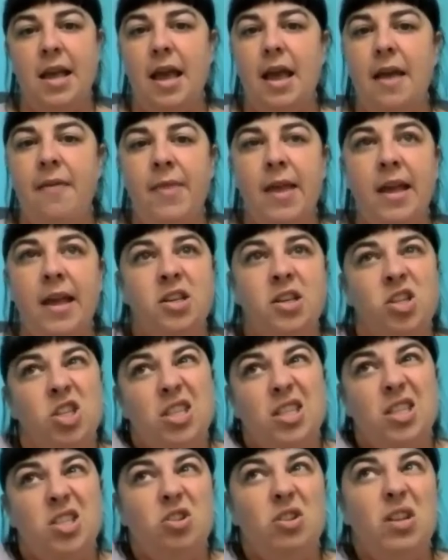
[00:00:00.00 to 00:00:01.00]
And then
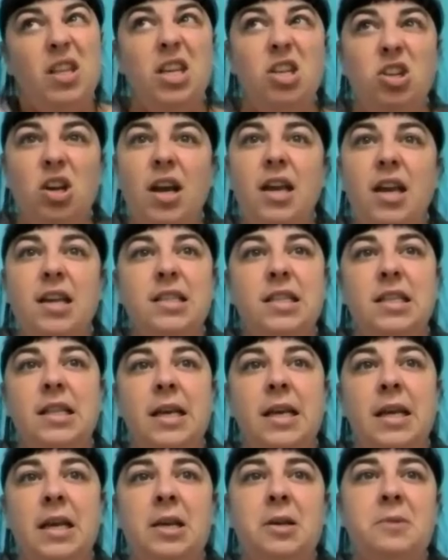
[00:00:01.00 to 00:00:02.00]
just truly trying to
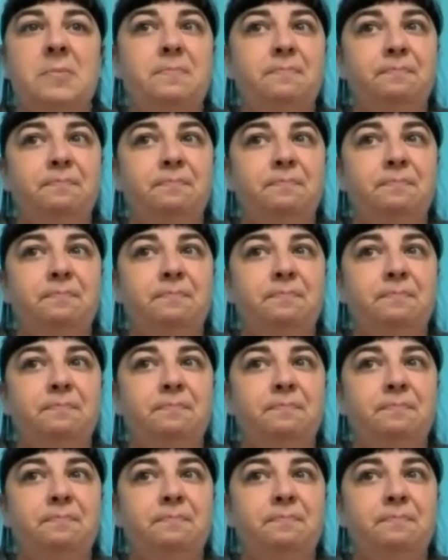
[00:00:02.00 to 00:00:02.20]
like,